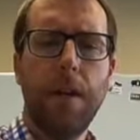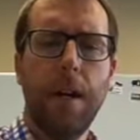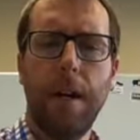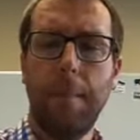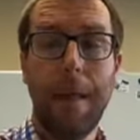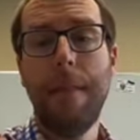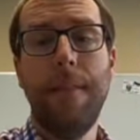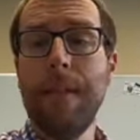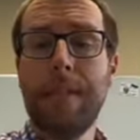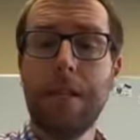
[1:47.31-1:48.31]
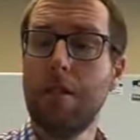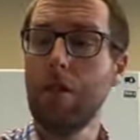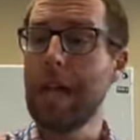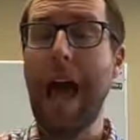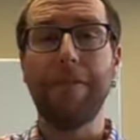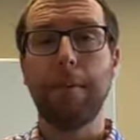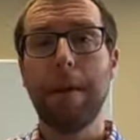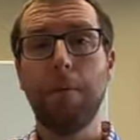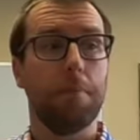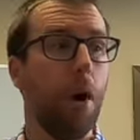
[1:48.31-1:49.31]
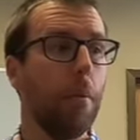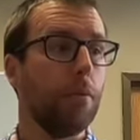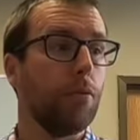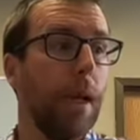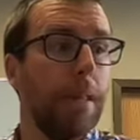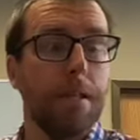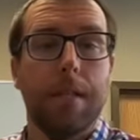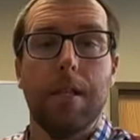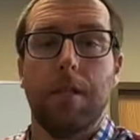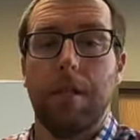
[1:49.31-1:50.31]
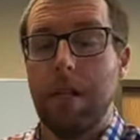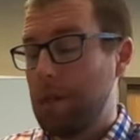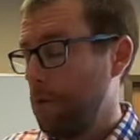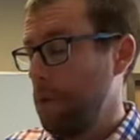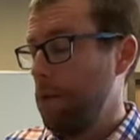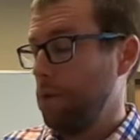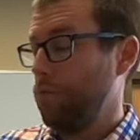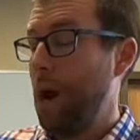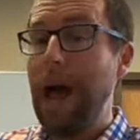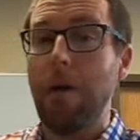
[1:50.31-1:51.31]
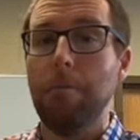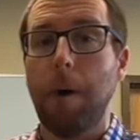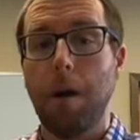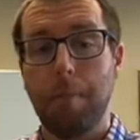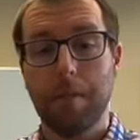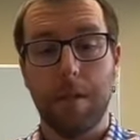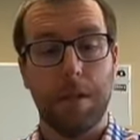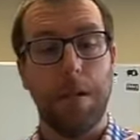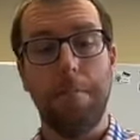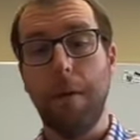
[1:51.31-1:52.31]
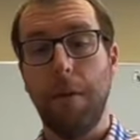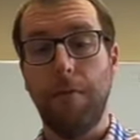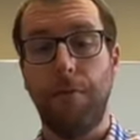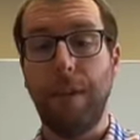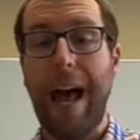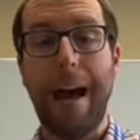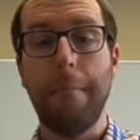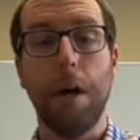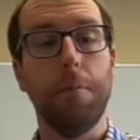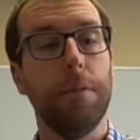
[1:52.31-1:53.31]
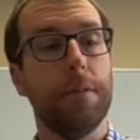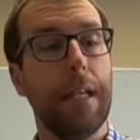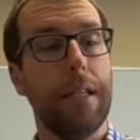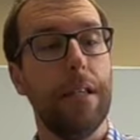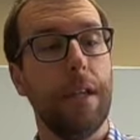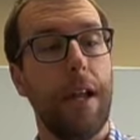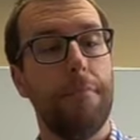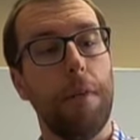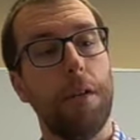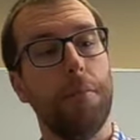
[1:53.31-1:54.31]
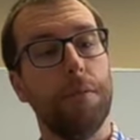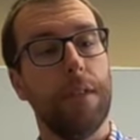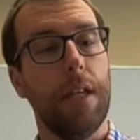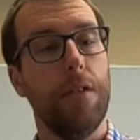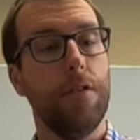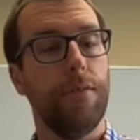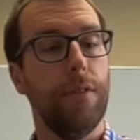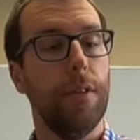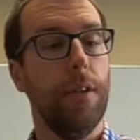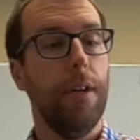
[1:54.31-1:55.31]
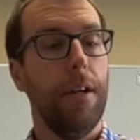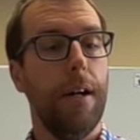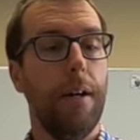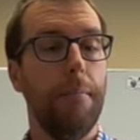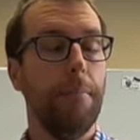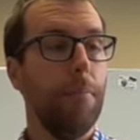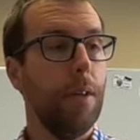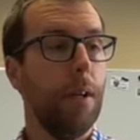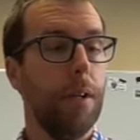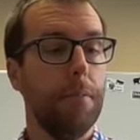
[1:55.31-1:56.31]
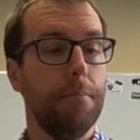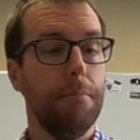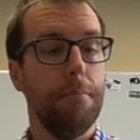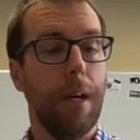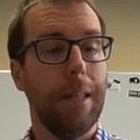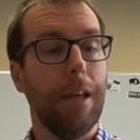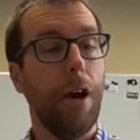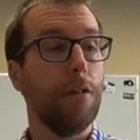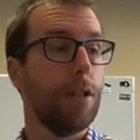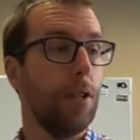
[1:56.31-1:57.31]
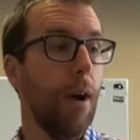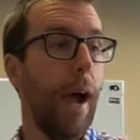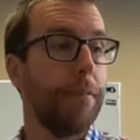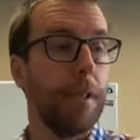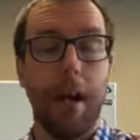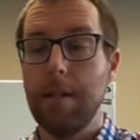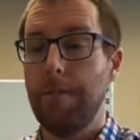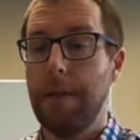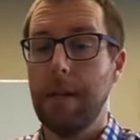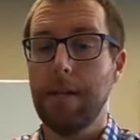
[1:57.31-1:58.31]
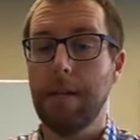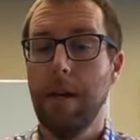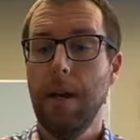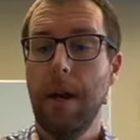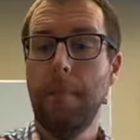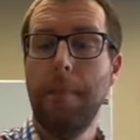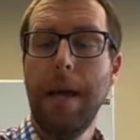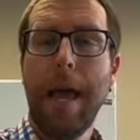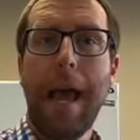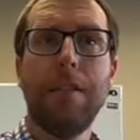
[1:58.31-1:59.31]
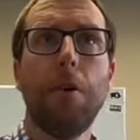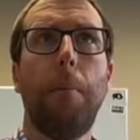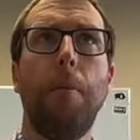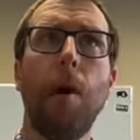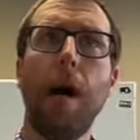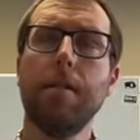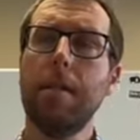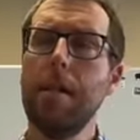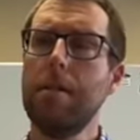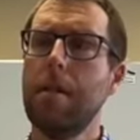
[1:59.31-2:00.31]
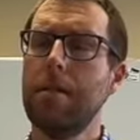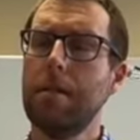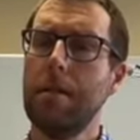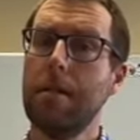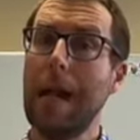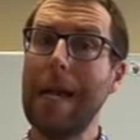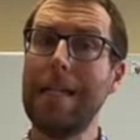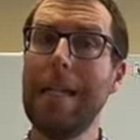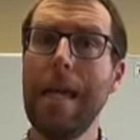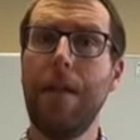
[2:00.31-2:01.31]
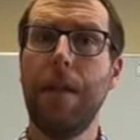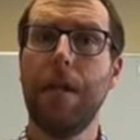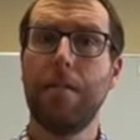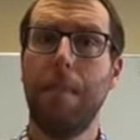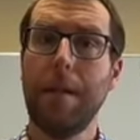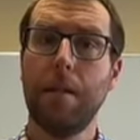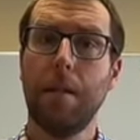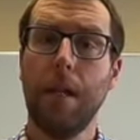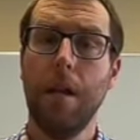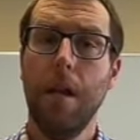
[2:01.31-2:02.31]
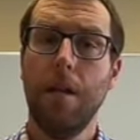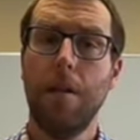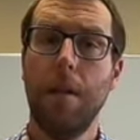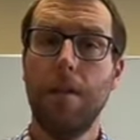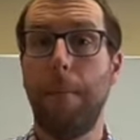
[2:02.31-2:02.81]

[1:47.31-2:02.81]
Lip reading: and this doesn't just have to be with marbles, right? This could be with round marbles. This could be with flat marbles, like these kind of marbles they use for, I think, arts and crafts kinds of things. And so porosity is this idea that it's basically the